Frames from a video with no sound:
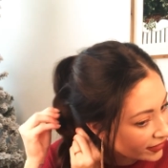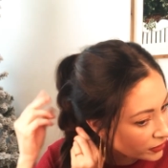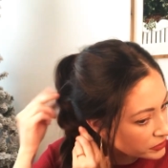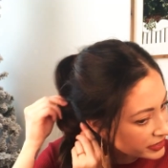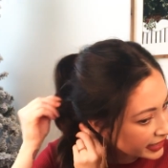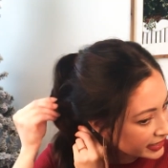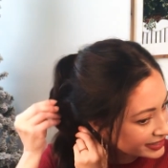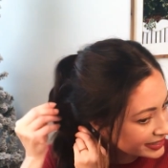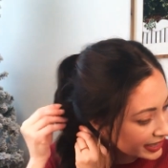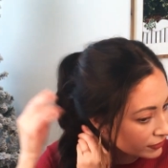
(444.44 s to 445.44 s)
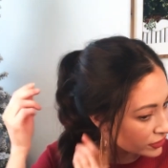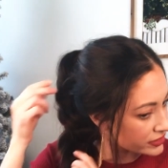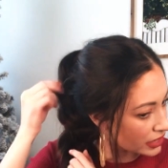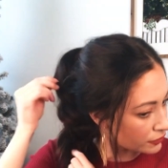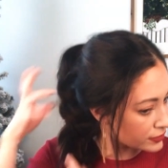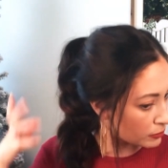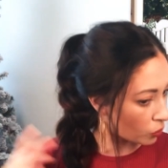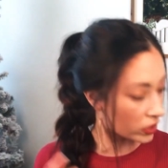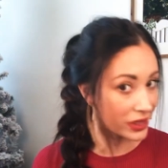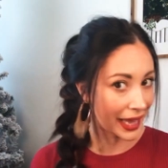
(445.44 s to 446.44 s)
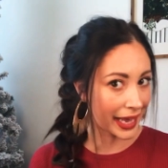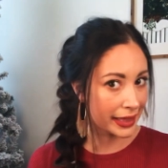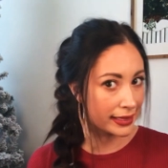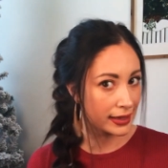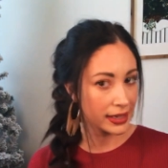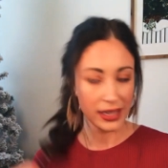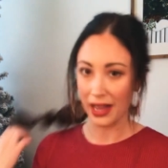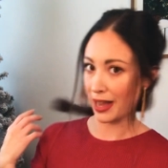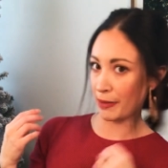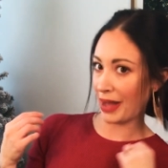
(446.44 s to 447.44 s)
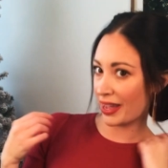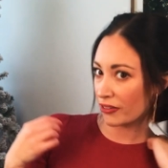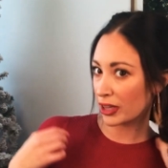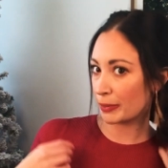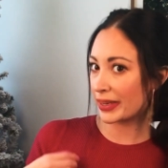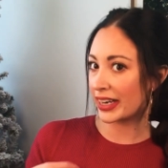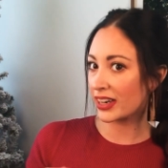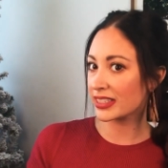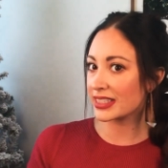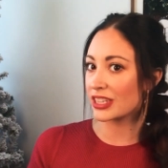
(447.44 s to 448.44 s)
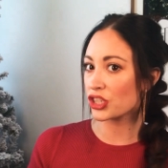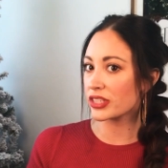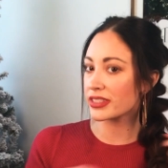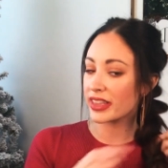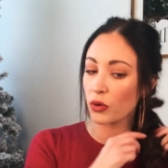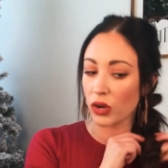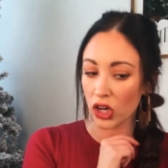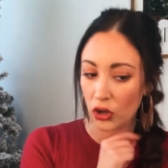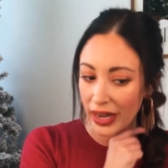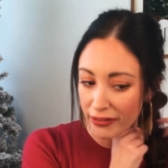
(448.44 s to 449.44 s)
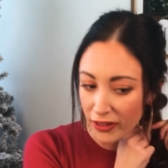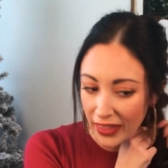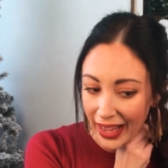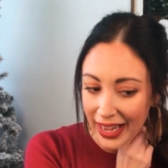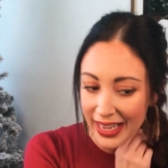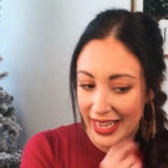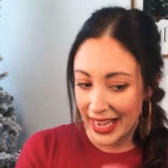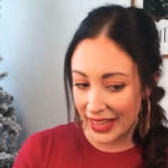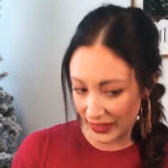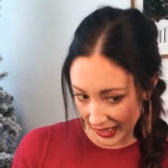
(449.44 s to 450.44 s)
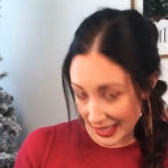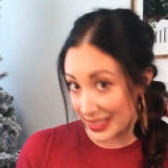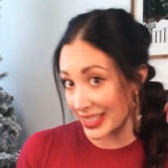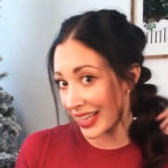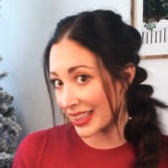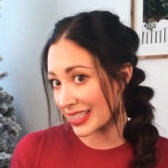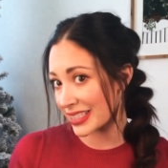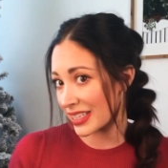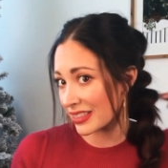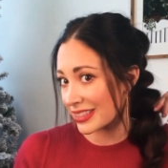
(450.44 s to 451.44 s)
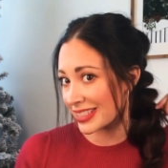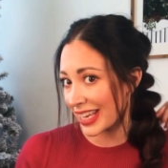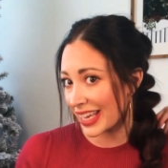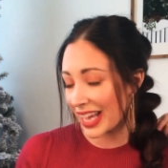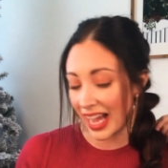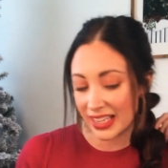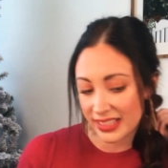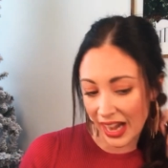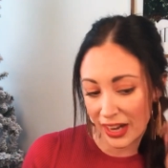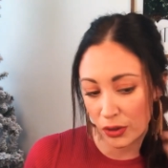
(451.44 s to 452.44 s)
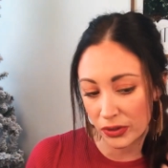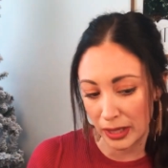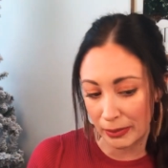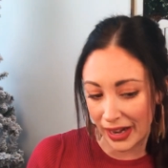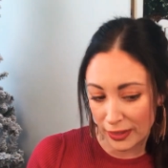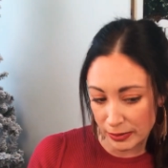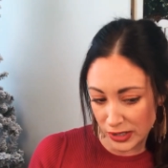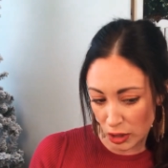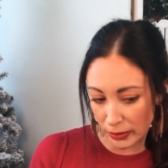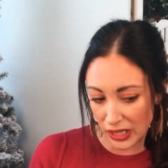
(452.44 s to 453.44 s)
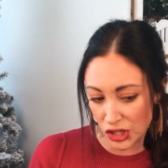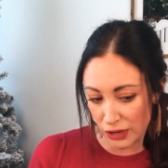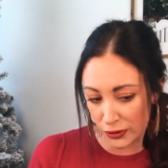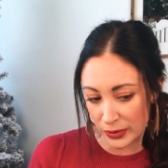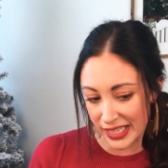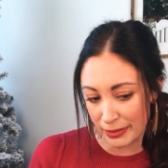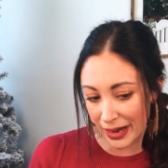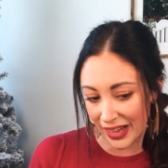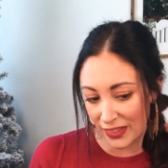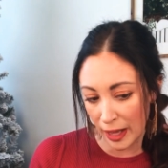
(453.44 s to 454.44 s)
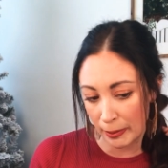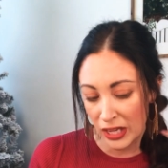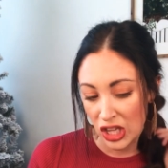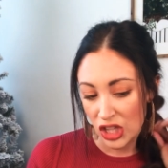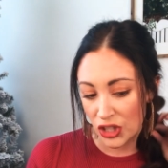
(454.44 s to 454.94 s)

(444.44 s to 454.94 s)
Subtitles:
add those in to give yourself some more length. I have clip-in hair extensions and they work great for that. And like I said, these little sticky guys, I don't really mind them so much. If you did mind them,